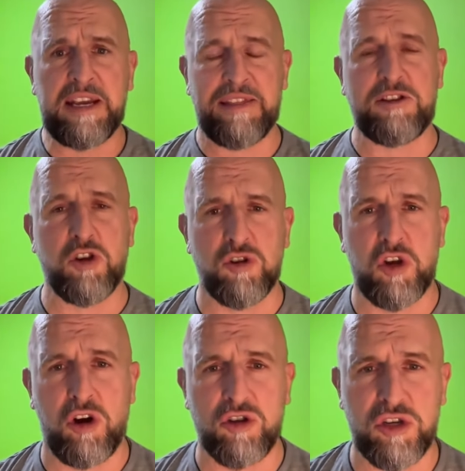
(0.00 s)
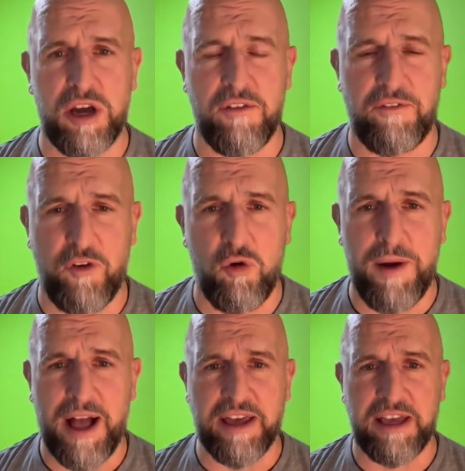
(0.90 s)
And then Josh Hodge at
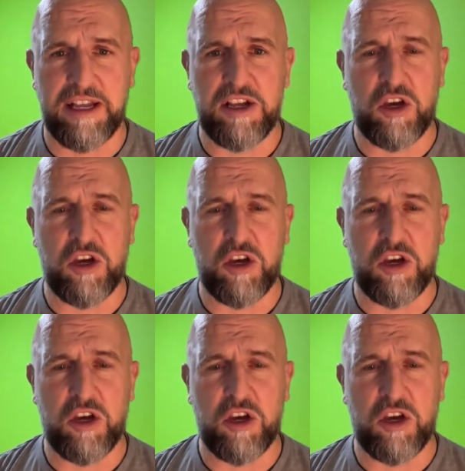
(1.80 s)
fullback,